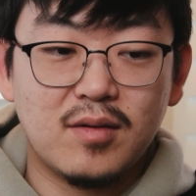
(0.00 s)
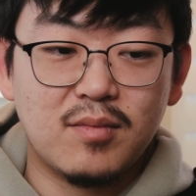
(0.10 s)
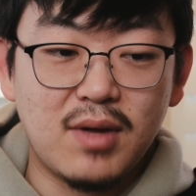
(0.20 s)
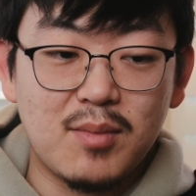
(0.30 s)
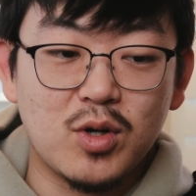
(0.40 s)

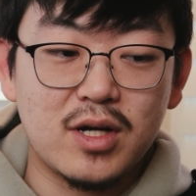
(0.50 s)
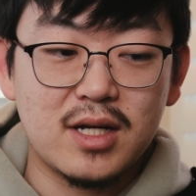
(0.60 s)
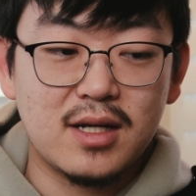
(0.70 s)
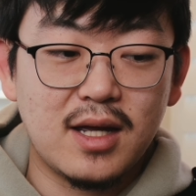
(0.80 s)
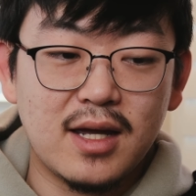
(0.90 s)

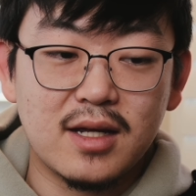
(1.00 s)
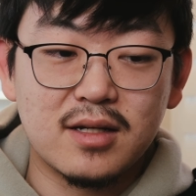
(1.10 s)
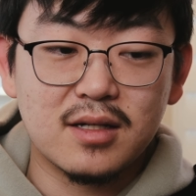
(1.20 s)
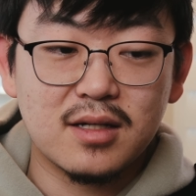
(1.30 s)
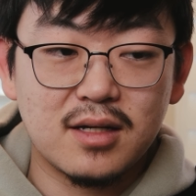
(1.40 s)
memory
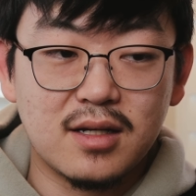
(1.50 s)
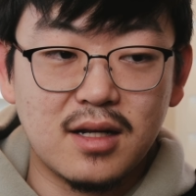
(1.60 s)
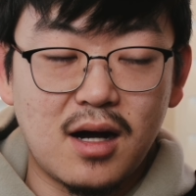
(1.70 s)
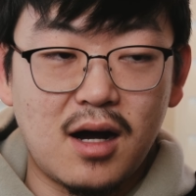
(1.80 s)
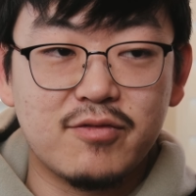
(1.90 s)
and an
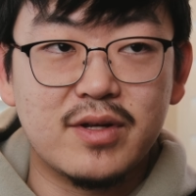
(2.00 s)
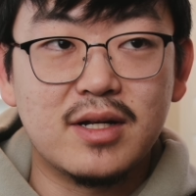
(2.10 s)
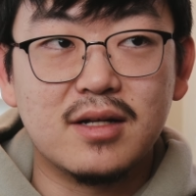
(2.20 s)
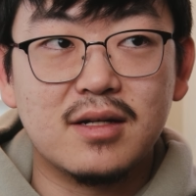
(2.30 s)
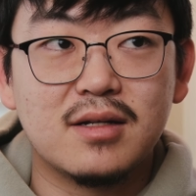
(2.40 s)

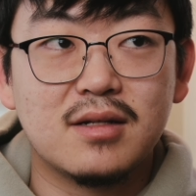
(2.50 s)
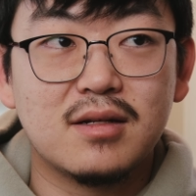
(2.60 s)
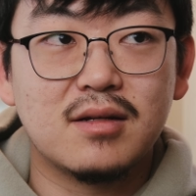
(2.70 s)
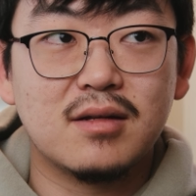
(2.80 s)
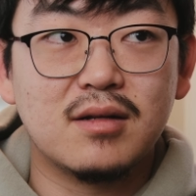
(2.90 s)
often
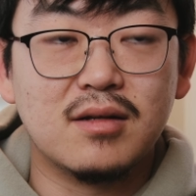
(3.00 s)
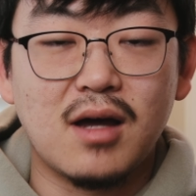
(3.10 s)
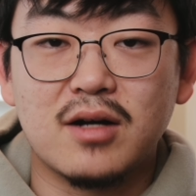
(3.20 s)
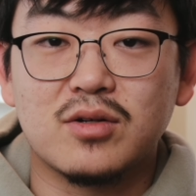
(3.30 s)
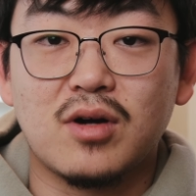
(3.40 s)

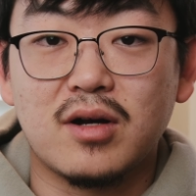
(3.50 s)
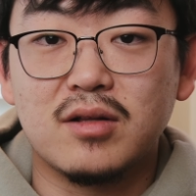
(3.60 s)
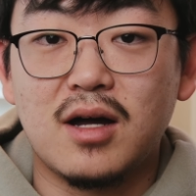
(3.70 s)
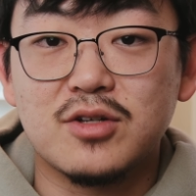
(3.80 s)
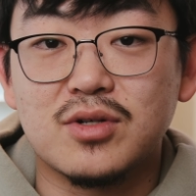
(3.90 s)

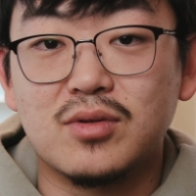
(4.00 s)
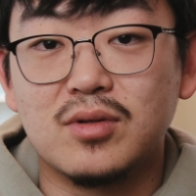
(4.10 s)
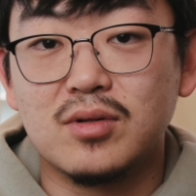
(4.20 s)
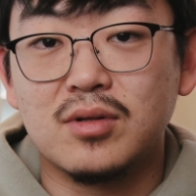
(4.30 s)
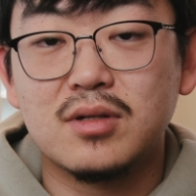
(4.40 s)

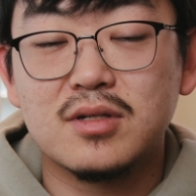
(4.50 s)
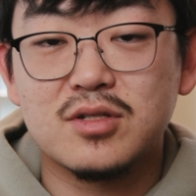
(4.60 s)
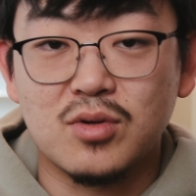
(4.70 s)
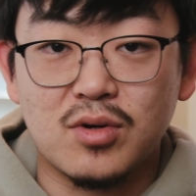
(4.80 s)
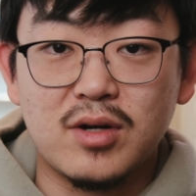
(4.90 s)
non-chronological
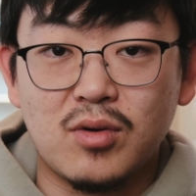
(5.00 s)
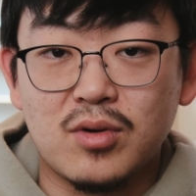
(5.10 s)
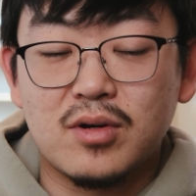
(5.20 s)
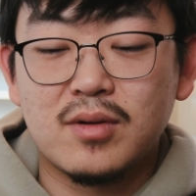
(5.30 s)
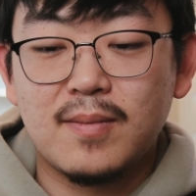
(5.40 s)
story order,